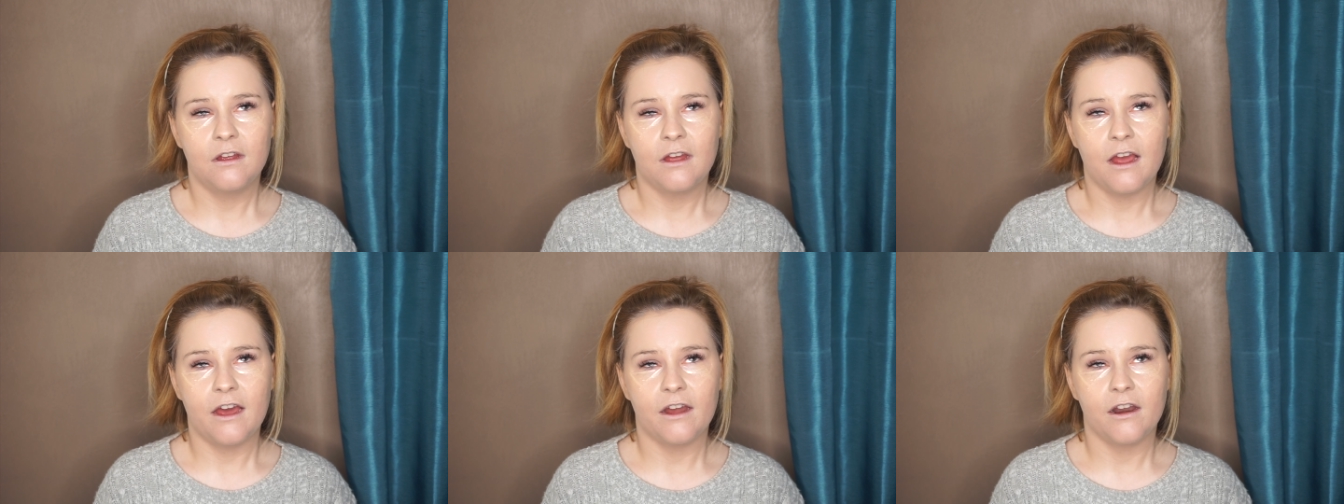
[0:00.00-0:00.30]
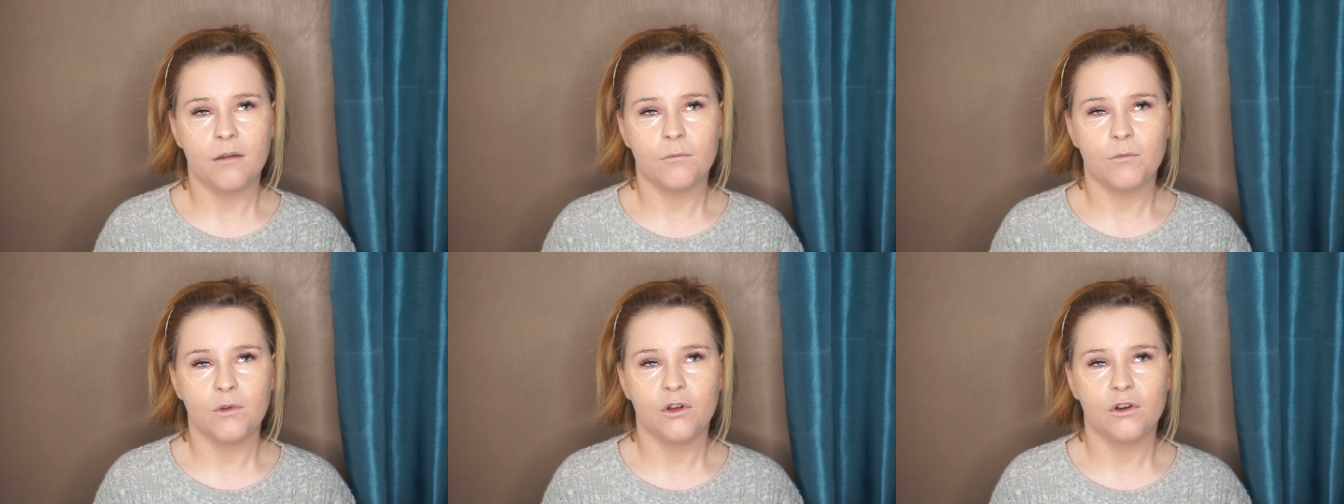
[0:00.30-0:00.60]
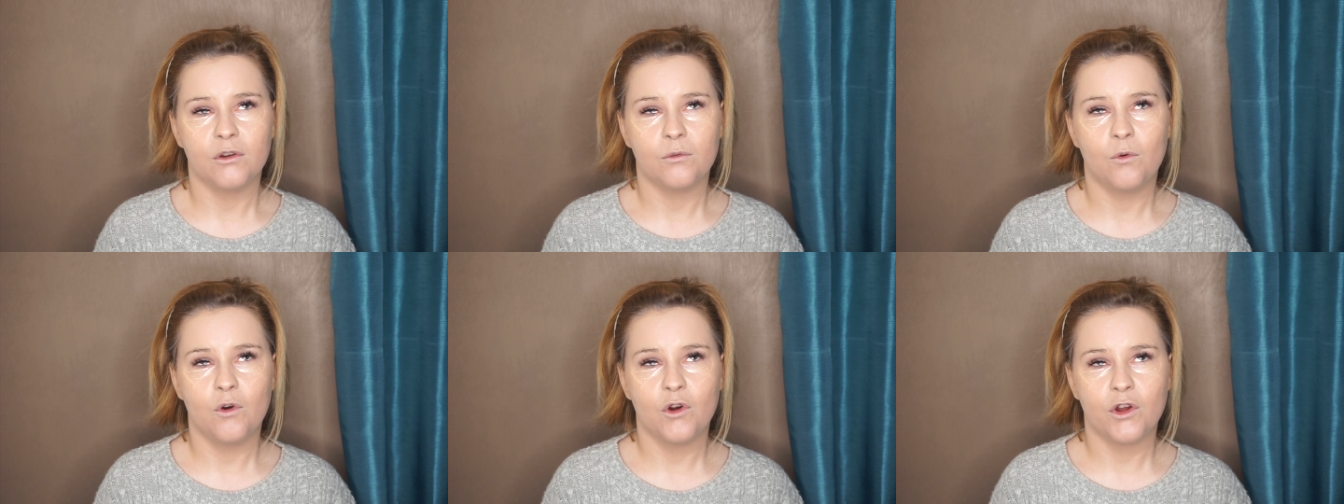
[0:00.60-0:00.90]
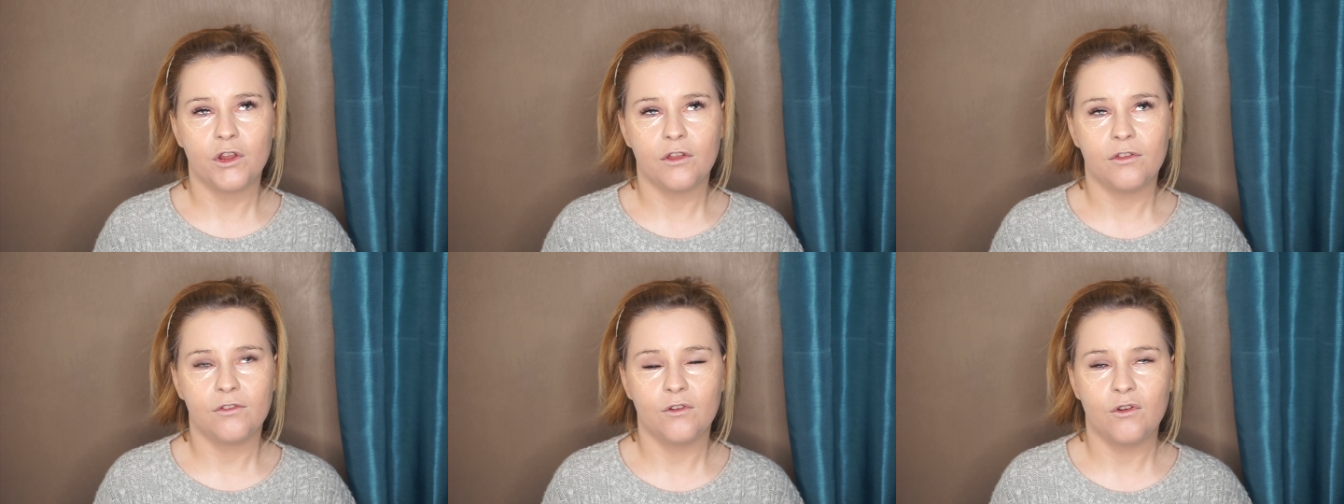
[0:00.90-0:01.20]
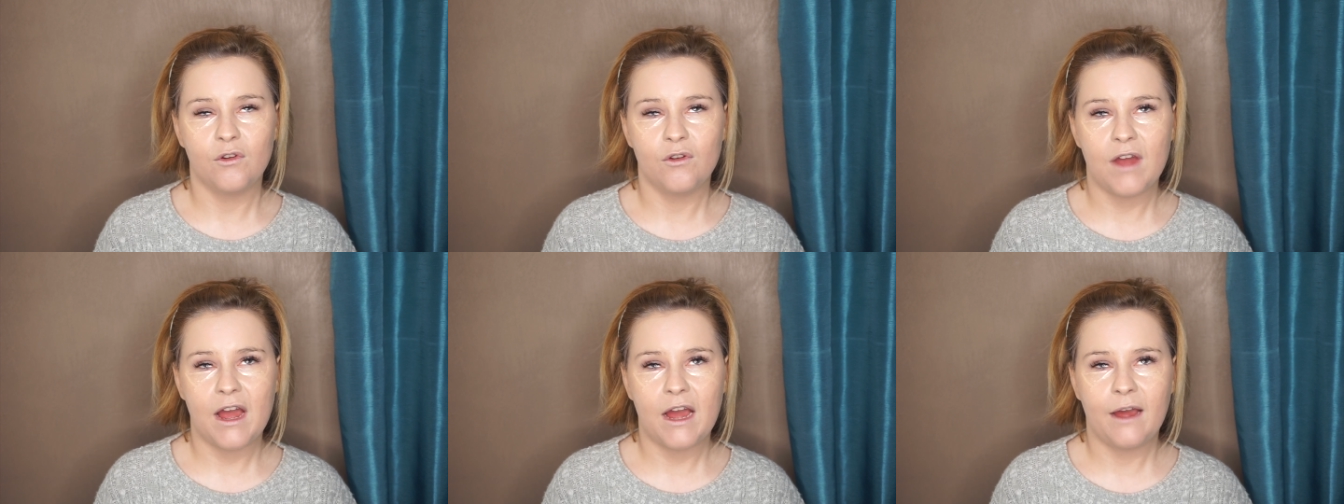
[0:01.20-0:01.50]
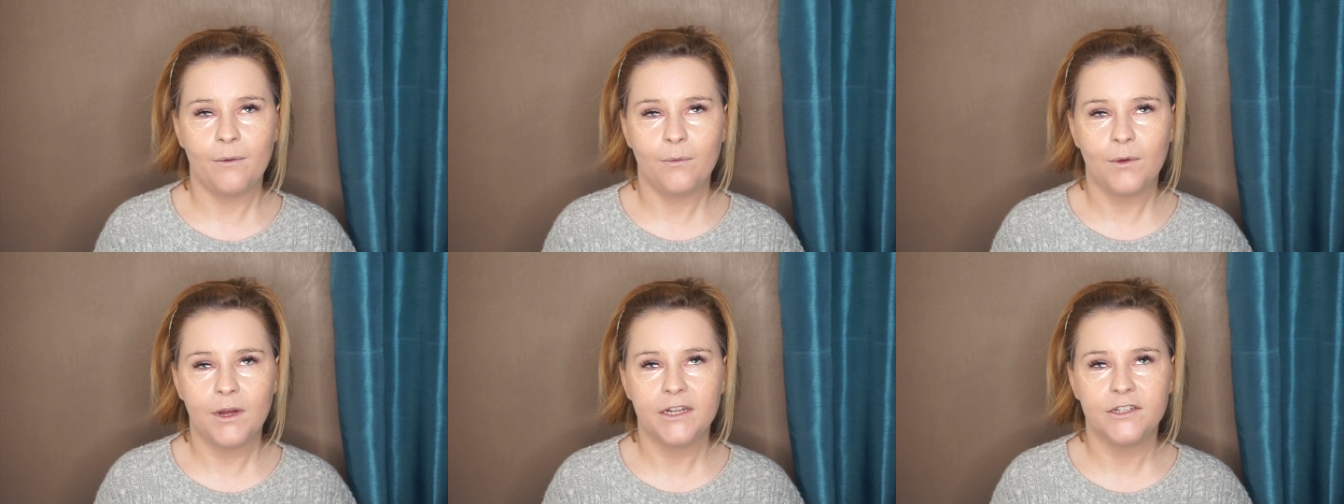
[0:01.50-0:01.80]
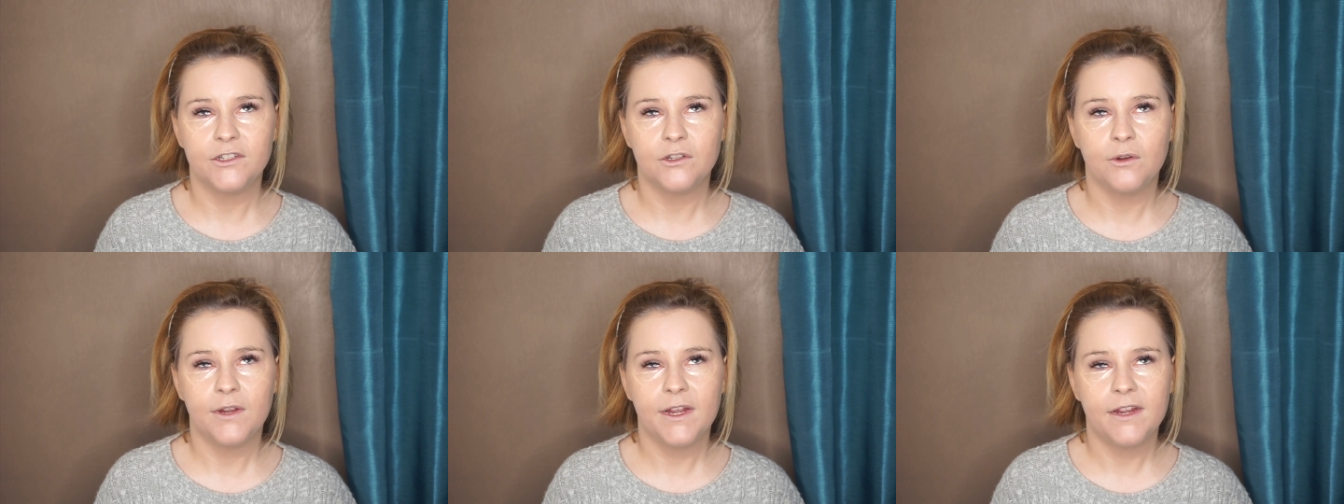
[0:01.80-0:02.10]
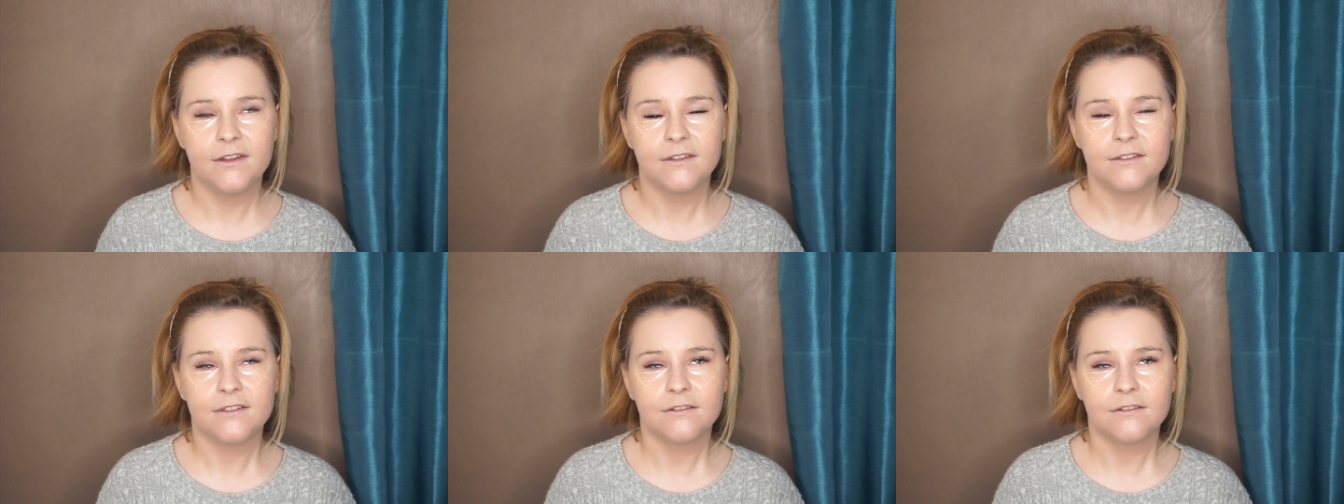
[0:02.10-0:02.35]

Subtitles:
and I'm going to walk you through how I do it.